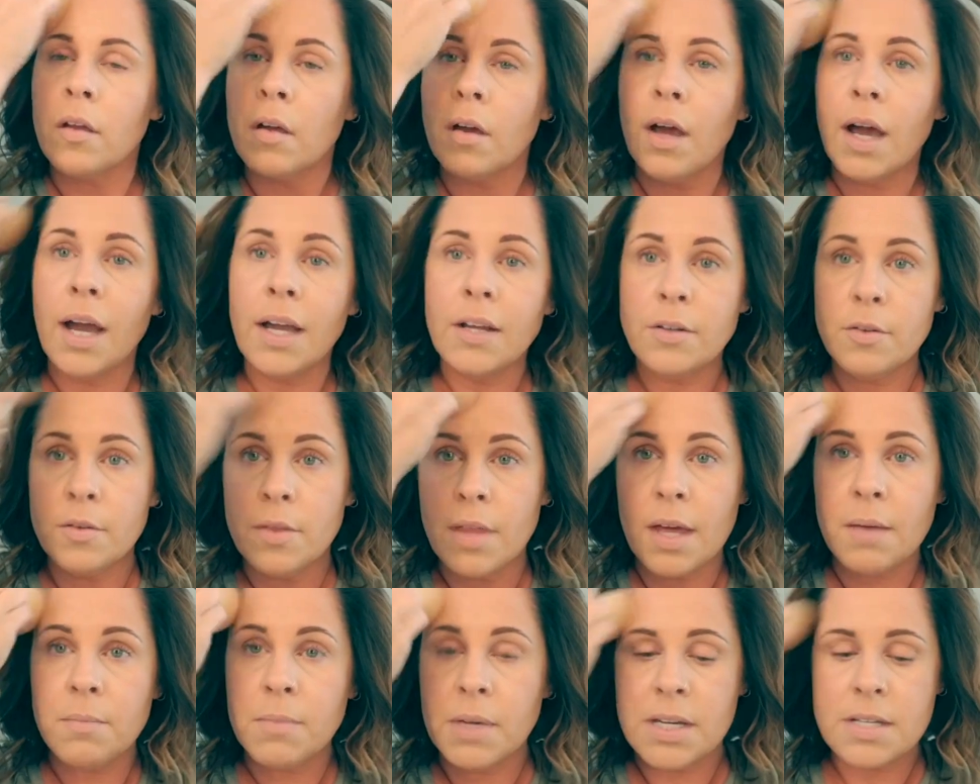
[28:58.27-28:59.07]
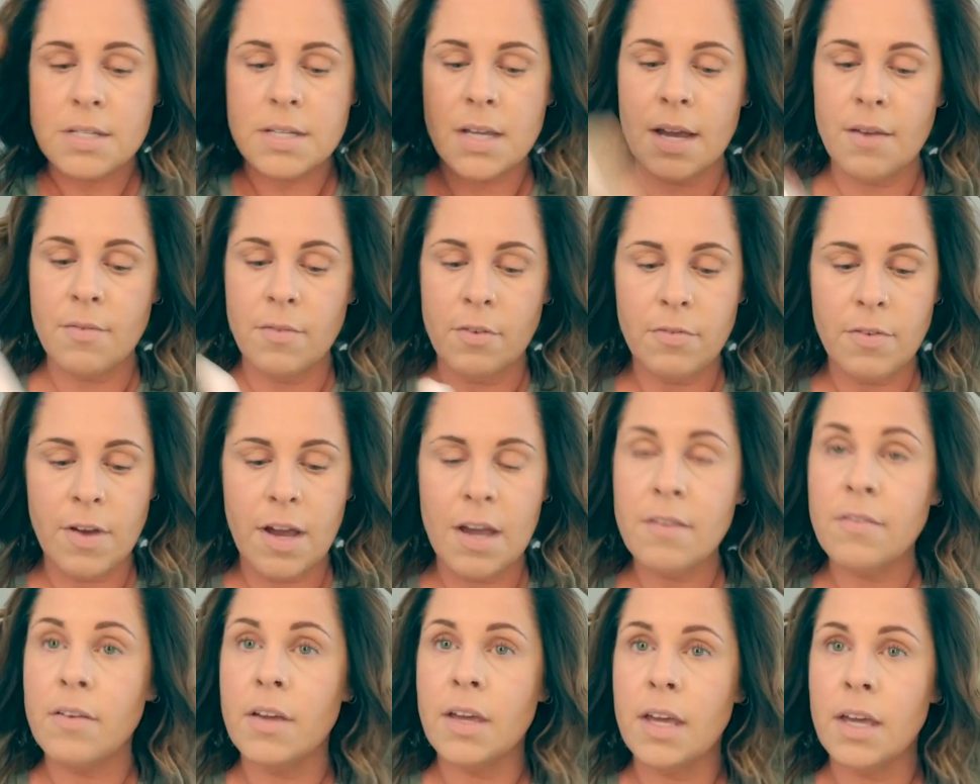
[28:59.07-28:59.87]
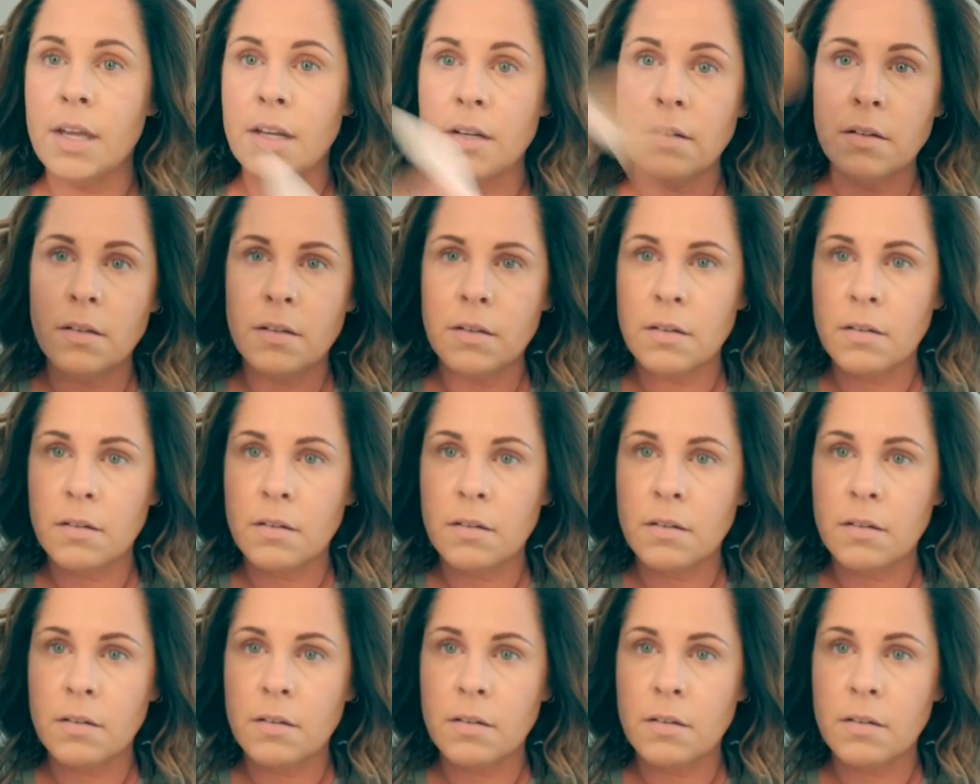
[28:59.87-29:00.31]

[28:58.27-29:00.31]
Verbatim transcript: I do that because I have a five head